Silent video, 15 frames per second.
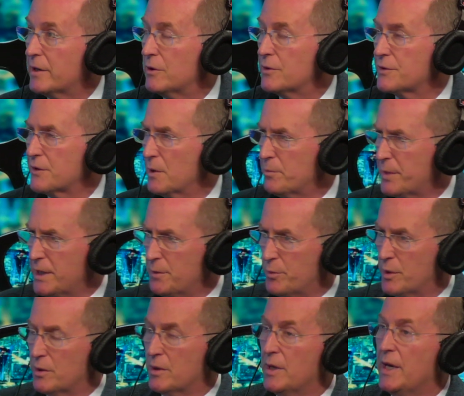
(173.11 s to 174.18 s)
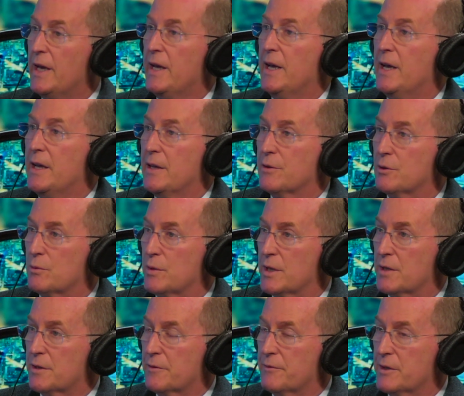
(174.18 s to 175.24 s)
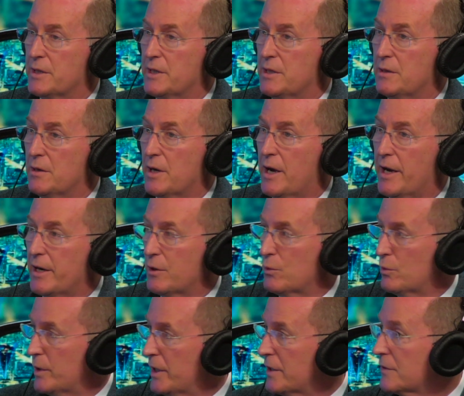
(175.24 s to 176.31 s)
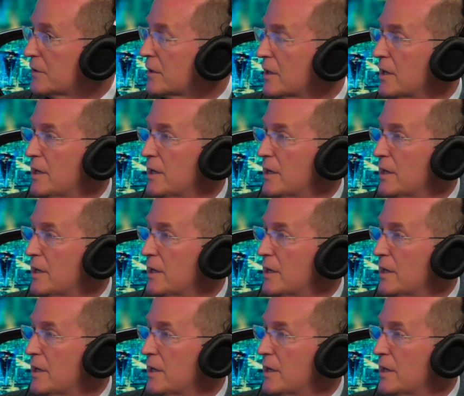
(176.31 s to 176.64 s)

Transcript: There's some people that are at relatively higher risk